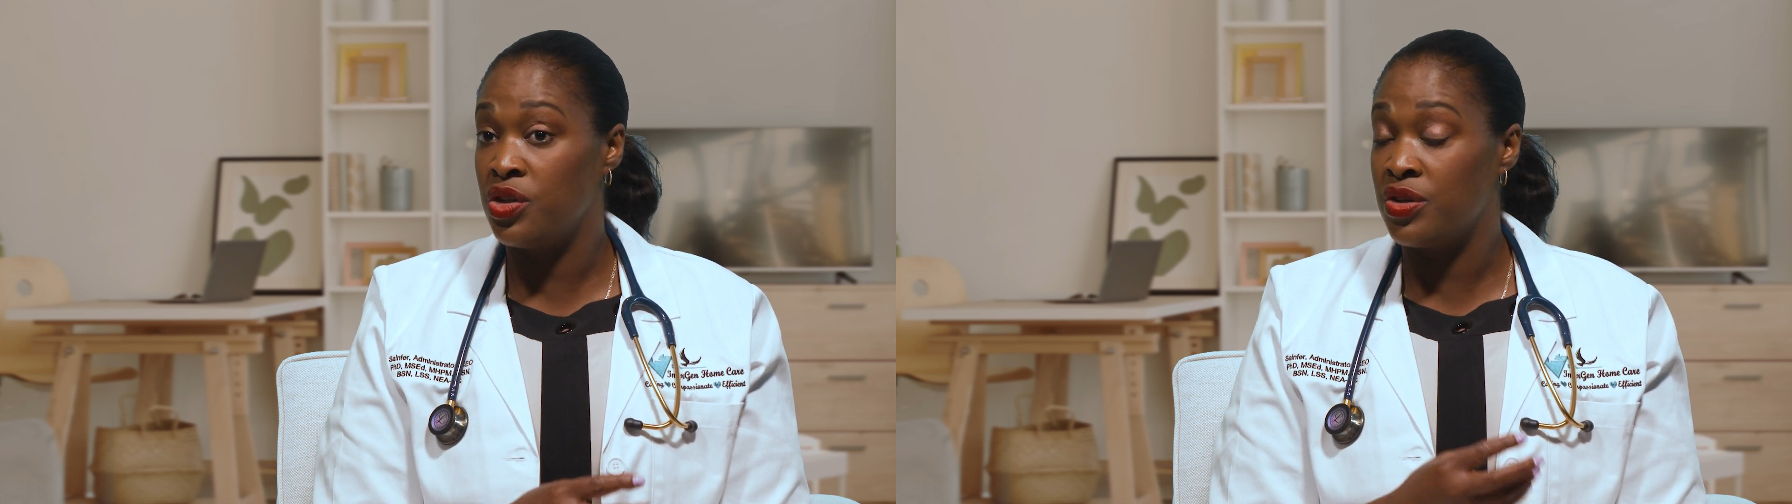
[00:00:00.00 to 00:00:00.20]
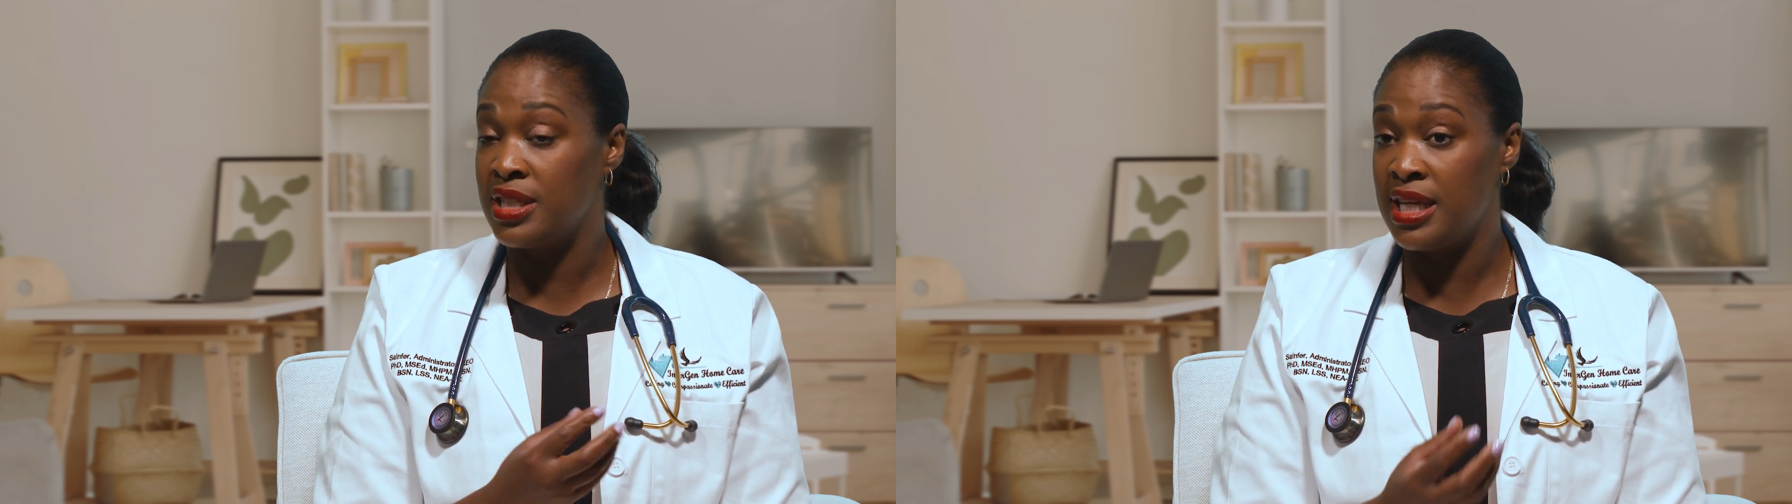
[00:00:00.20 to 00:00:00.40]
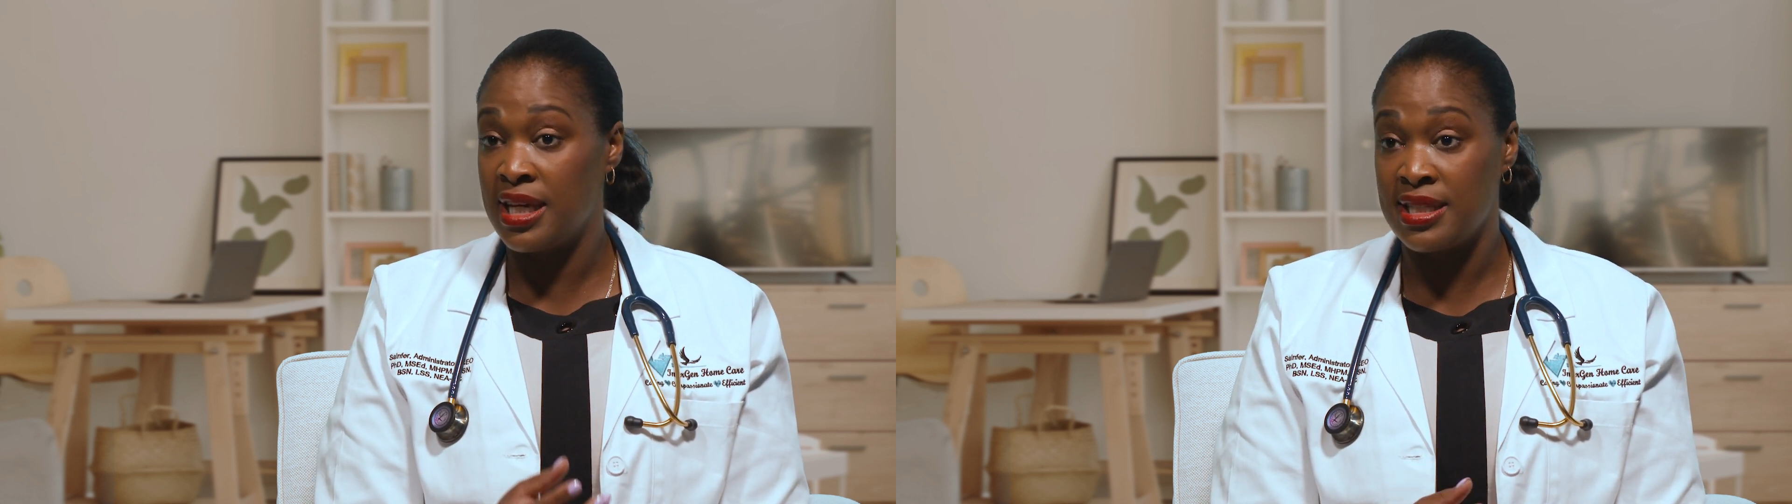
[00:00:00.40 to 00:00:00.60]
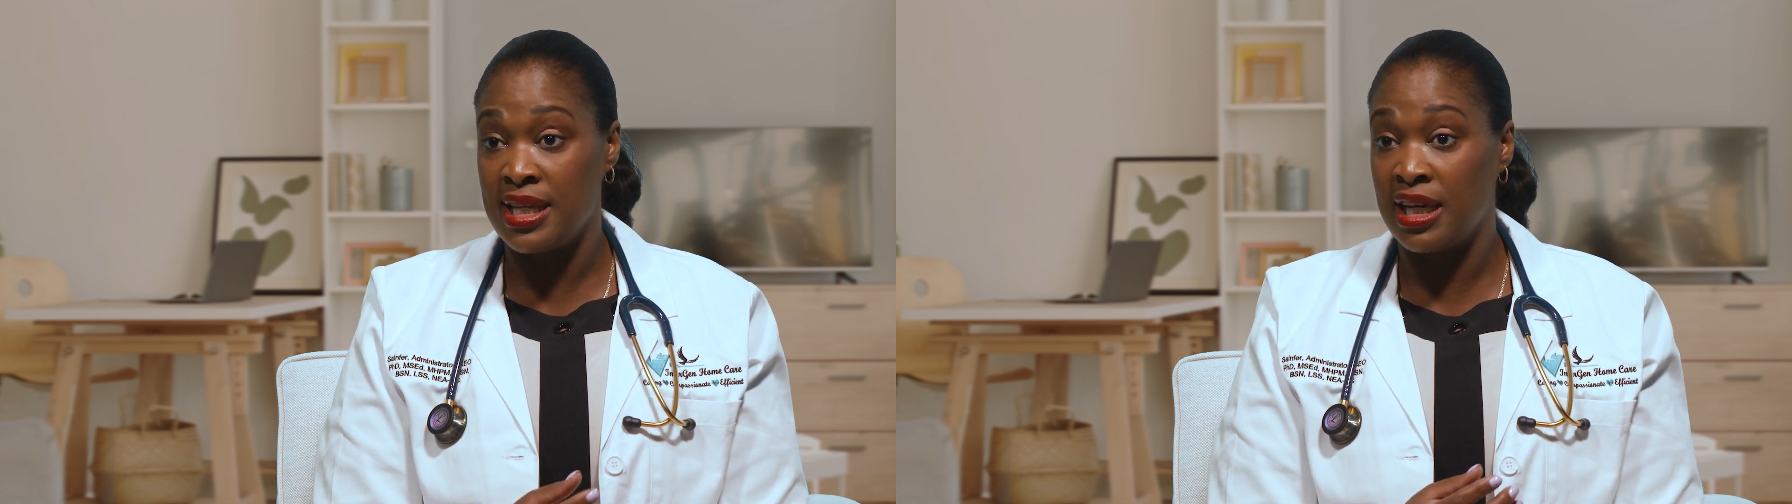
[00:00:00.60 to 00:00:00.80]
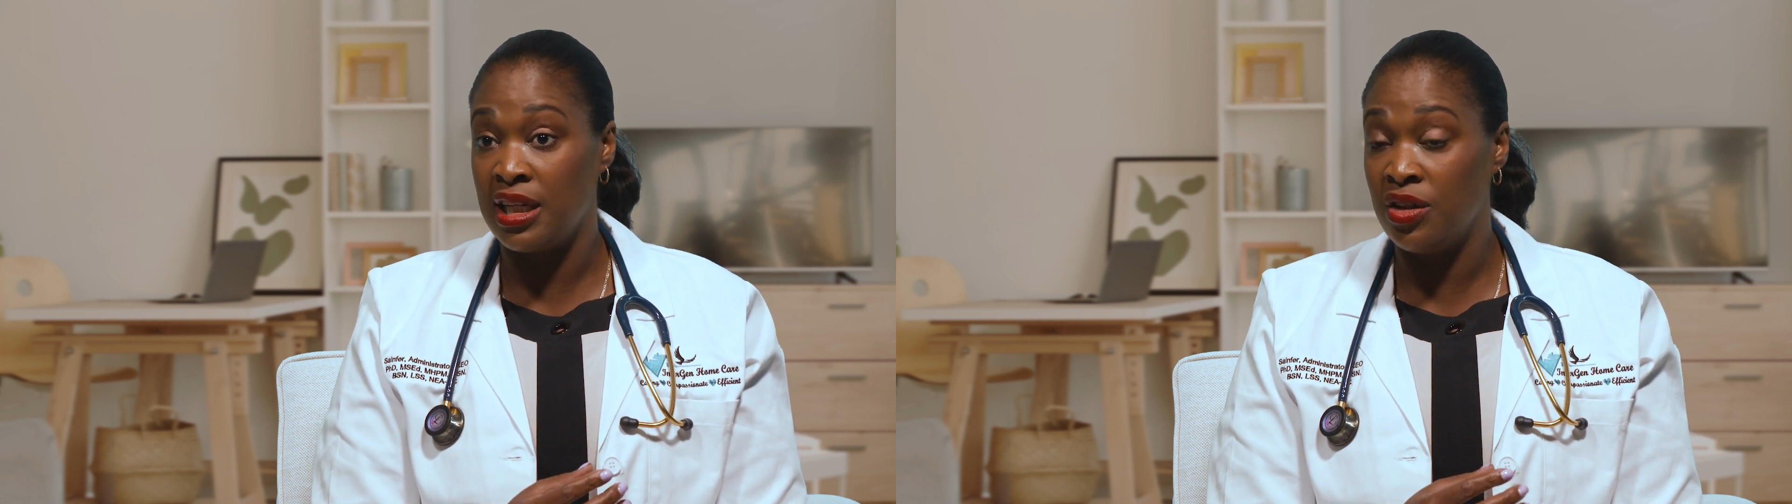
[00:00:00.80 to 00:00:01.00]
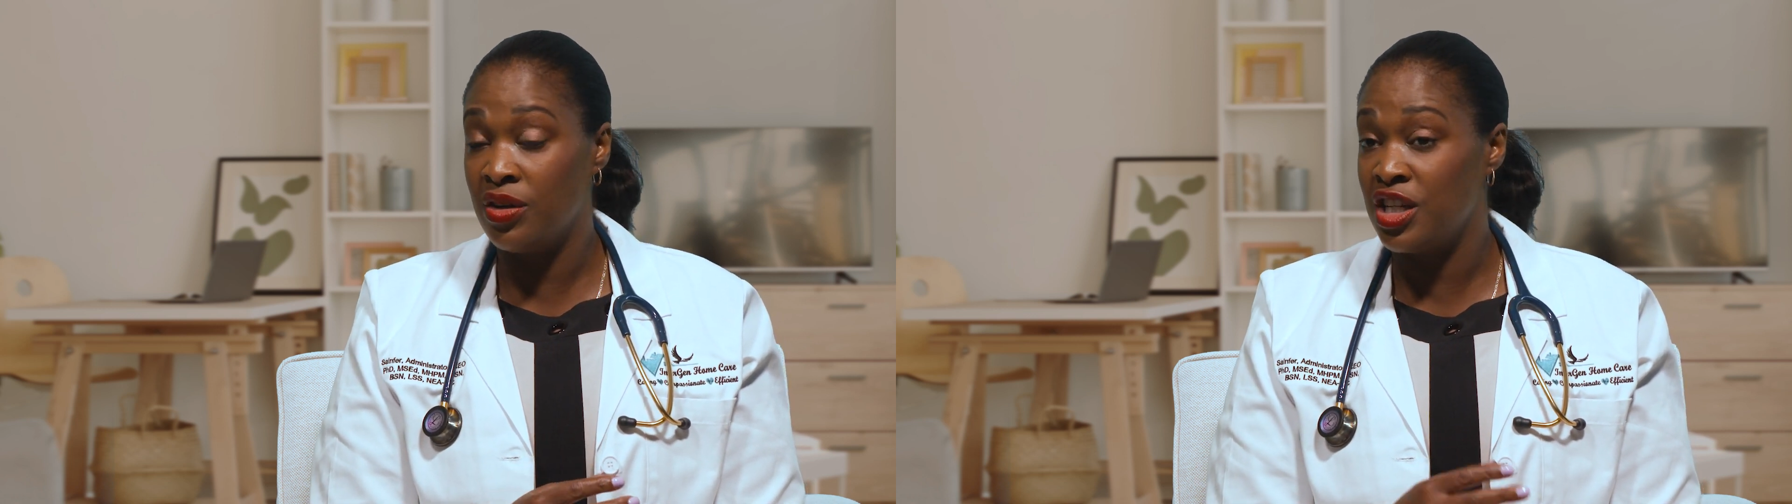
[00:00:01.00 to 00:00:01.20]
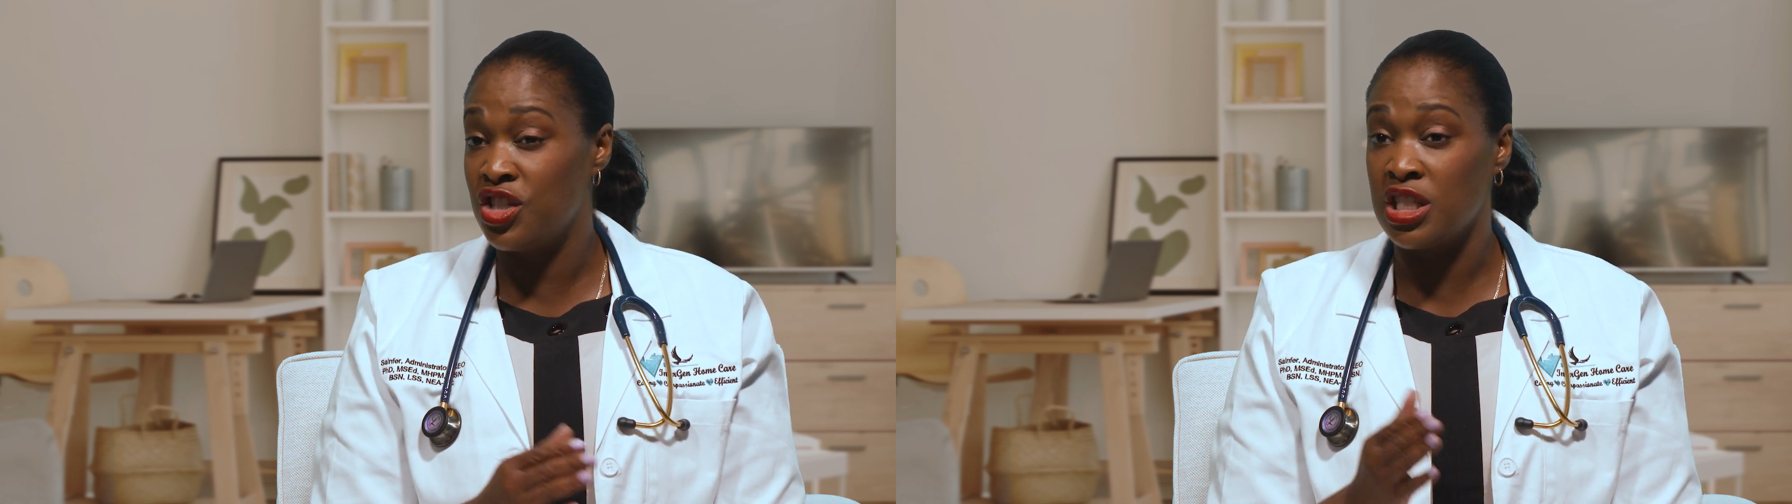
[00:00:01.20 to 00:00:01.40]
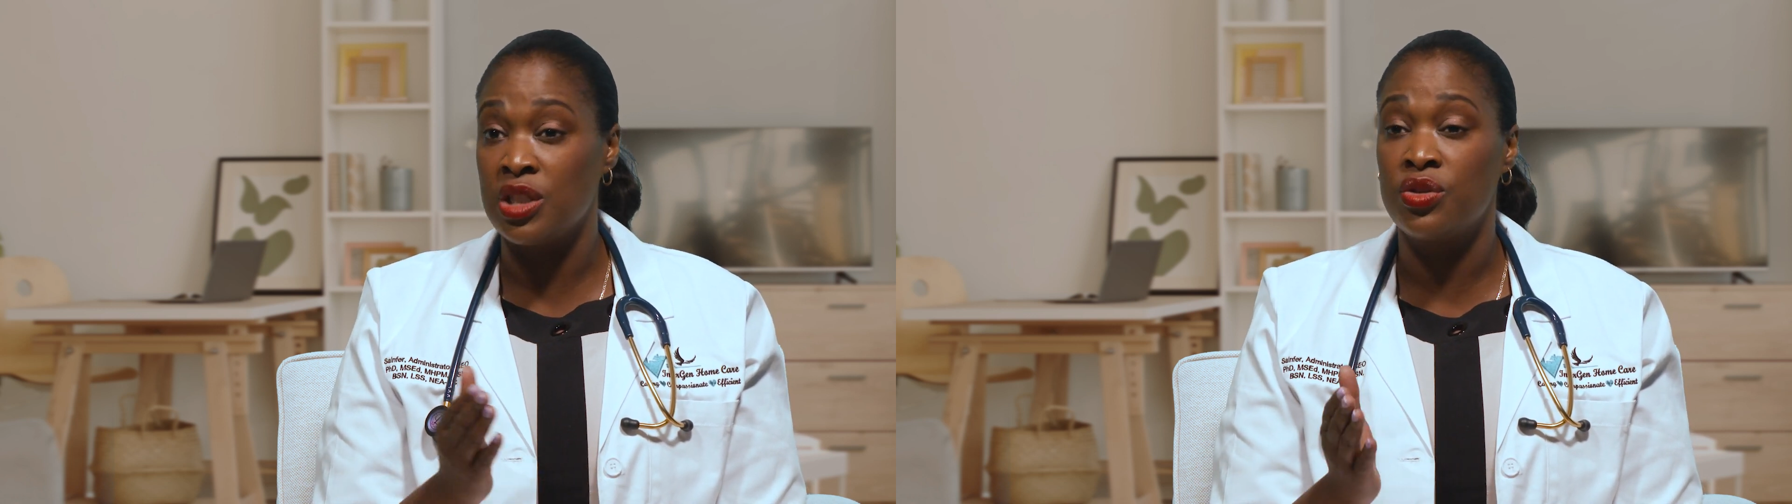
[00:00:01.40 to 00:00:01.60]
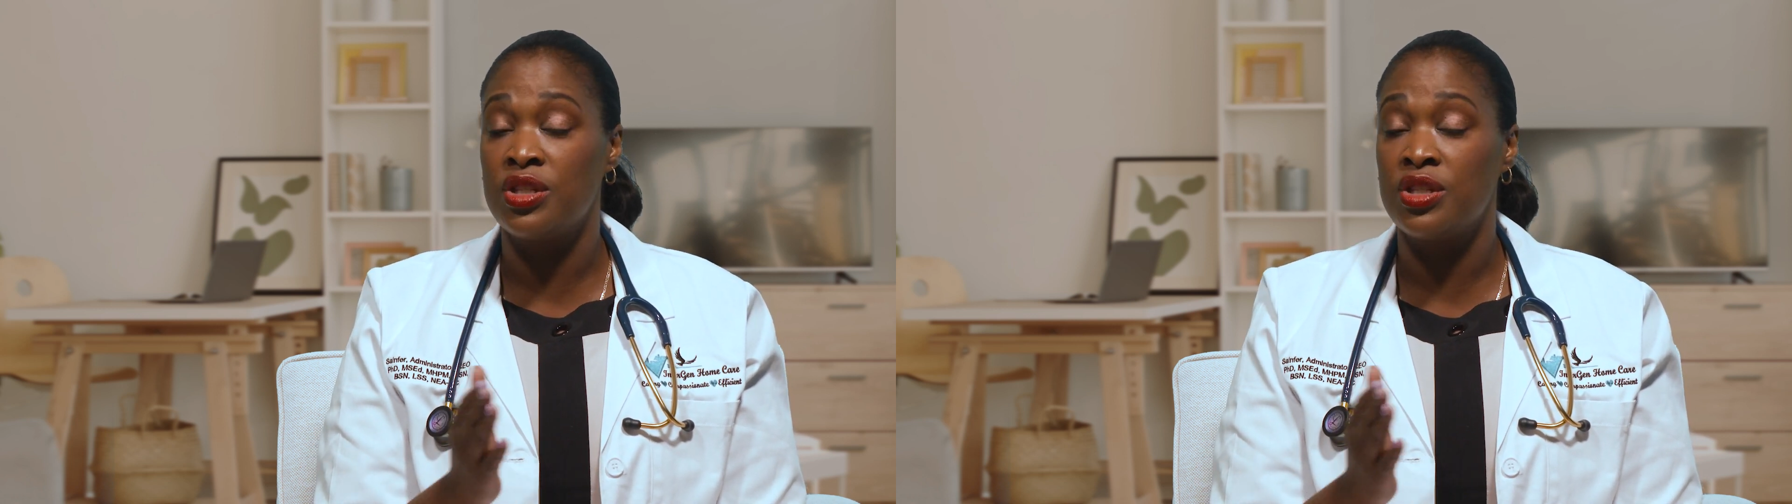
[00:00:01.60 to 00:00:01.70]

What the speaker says: you could take a second look and just look